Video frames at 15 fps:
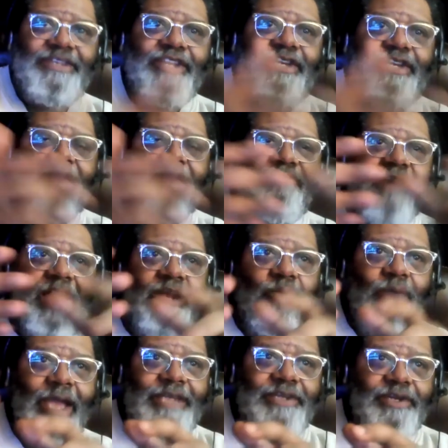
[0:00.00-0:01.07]
then you're gonna find a
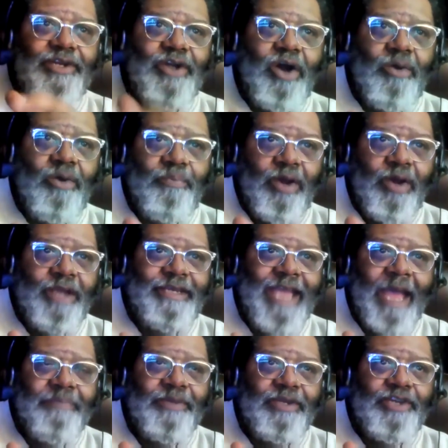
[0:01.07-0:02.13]
way to cope or
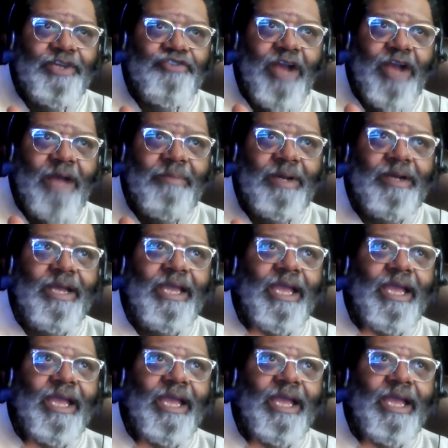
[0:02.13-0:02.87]
adapt to the trauma,